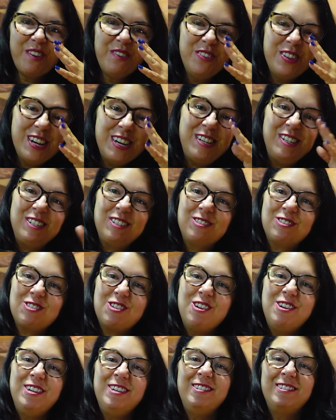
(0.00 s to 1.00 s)
This
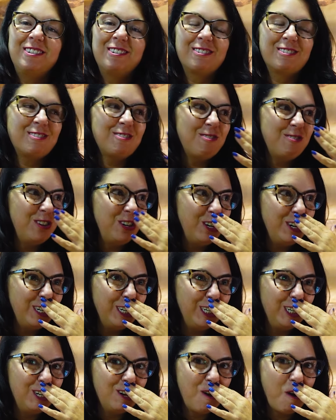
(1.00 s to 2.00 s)
cheese is so
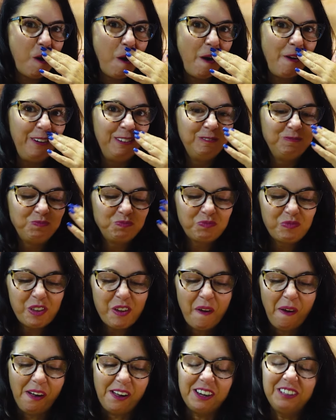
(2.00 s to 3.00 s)
good.
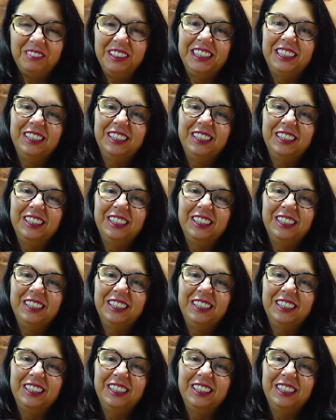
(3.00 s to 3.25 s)
Oh my